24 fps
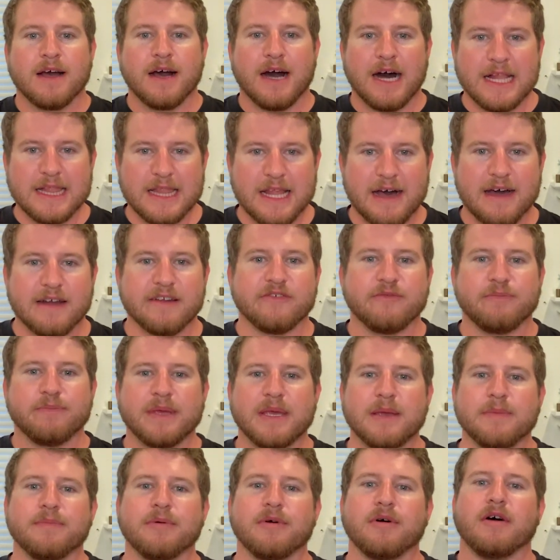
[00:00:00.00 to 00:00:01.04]
A lot of
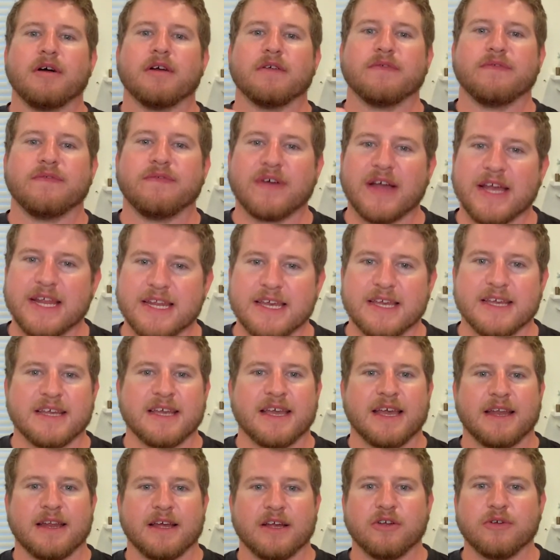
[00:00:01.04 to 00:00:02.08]
people are fighting
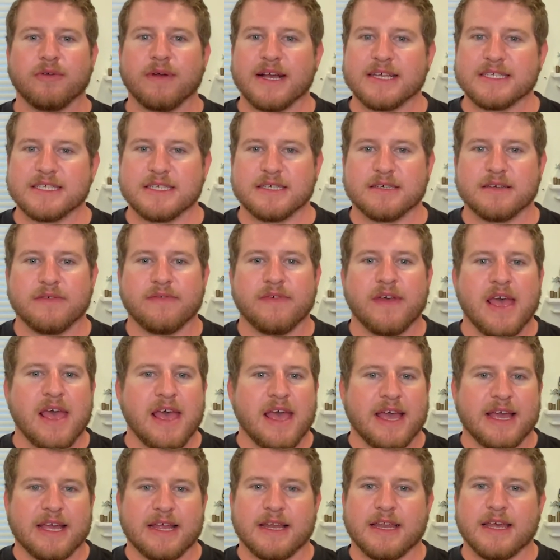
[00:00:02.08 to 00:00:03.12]
and aggressive,
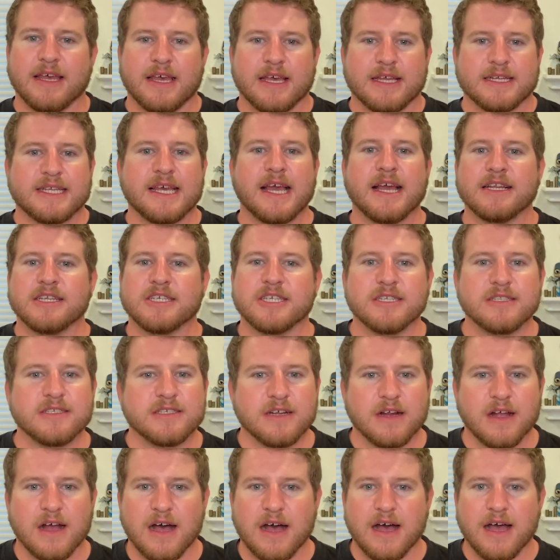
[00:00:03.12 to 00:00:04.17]
and tensions
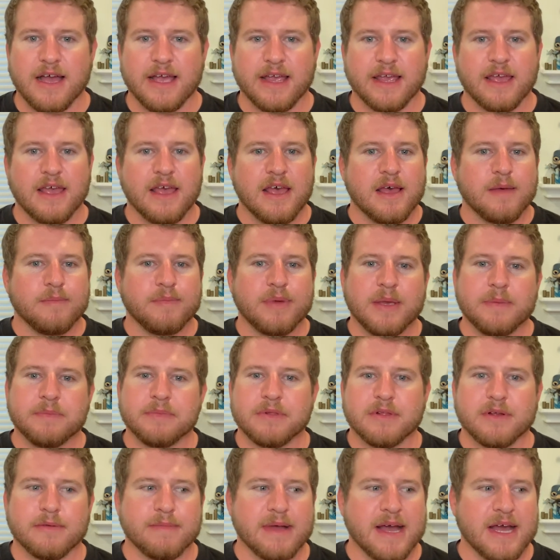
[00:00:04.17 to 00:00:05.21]
are high.
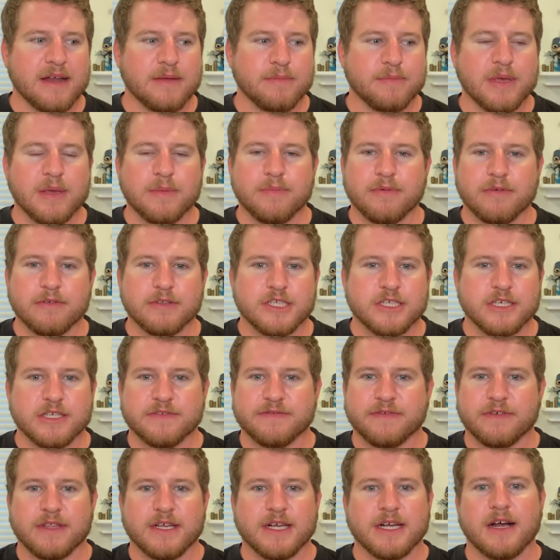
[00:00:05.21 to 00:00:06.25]
People are mad at people just
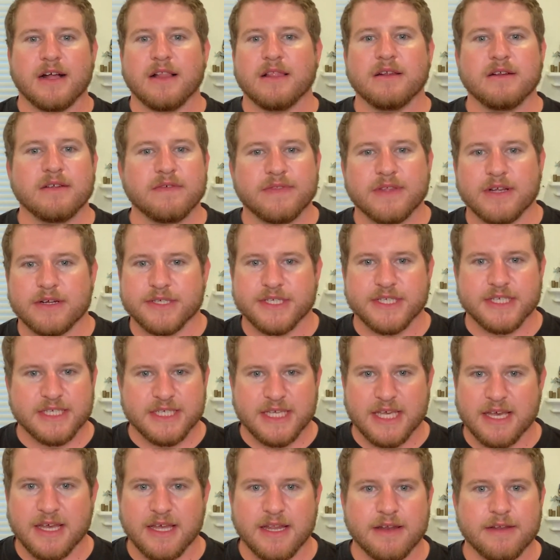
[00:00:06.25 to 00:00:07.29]
for the color of their
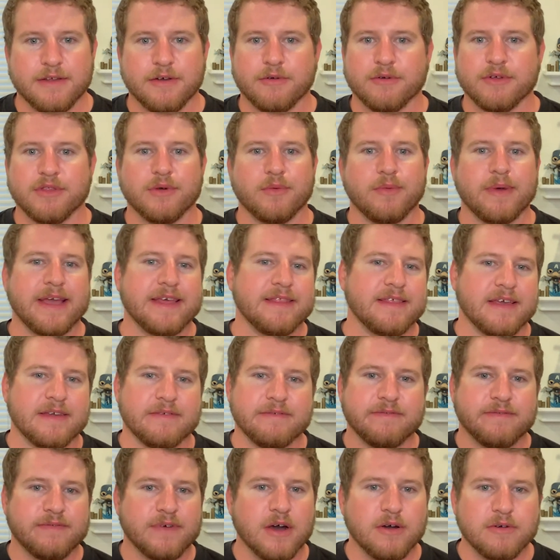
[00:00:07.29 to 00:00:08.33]
skin or the way they
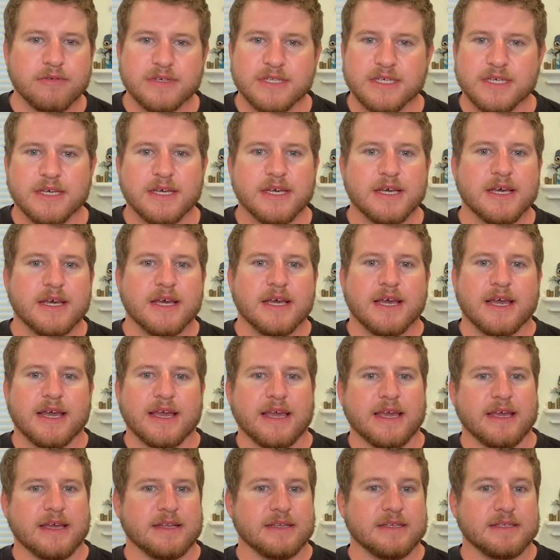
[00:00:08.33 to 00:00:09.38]
vote.
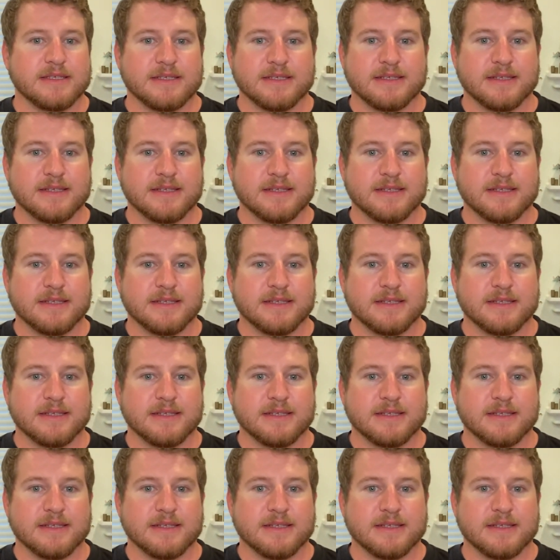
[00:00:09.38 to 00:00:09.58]
And